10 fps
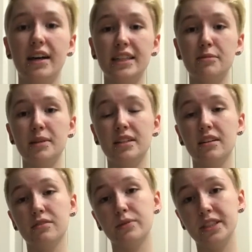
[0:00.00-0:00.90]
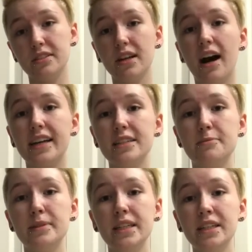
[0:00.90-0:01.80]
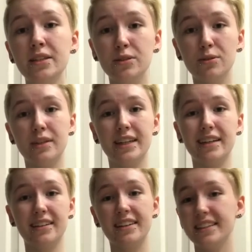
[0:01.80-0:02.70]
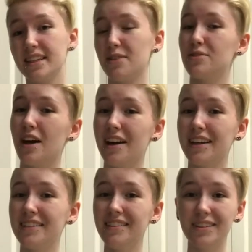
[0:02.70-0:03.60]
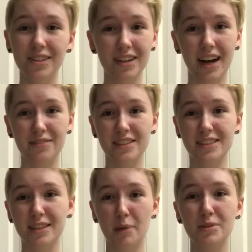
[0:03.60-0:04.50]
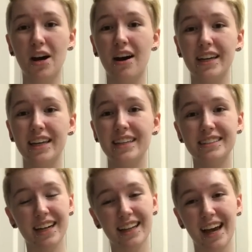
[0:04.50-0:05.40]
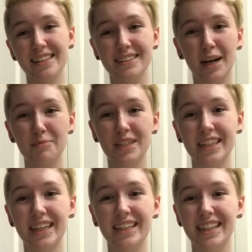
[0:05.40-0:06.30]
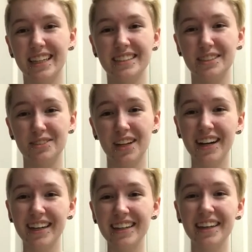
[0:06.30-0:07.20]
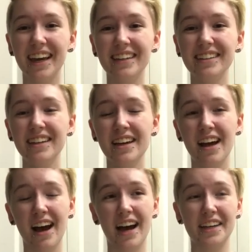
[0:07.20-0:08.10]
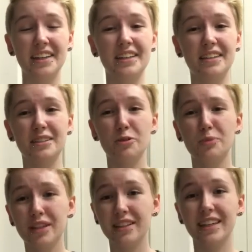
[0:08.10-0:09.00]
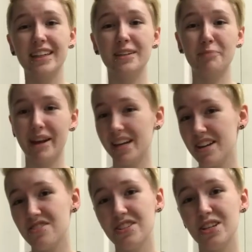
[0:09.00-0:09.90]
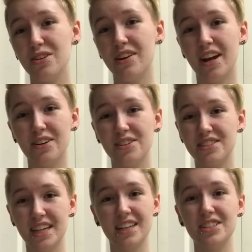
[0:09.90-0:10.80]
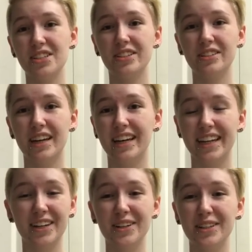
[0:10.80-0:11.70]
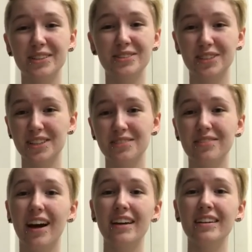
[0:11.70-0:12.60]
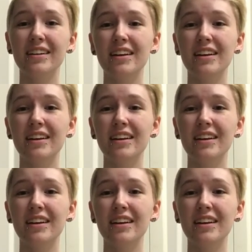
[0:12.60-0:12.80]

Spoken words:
in the middle of when you're talking to me, you can continue talking. You don't have to stop talking until I stop ticking to continue talking again. I can completely pay attention to you and understand you and hear you just fine.